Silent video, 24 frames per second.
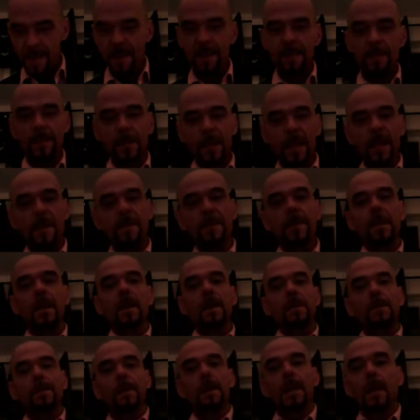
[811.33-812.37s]
See,
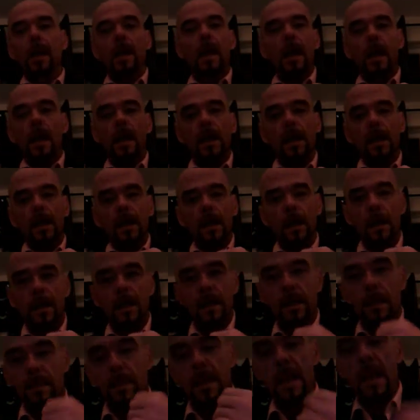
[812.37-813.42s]

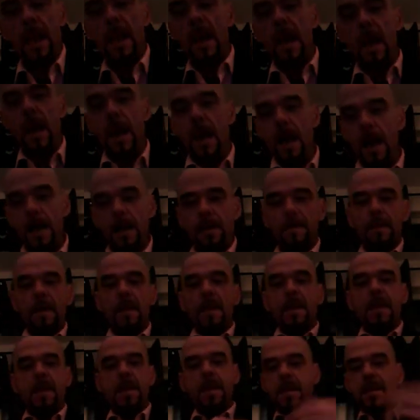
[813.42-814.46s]
to me, I can be,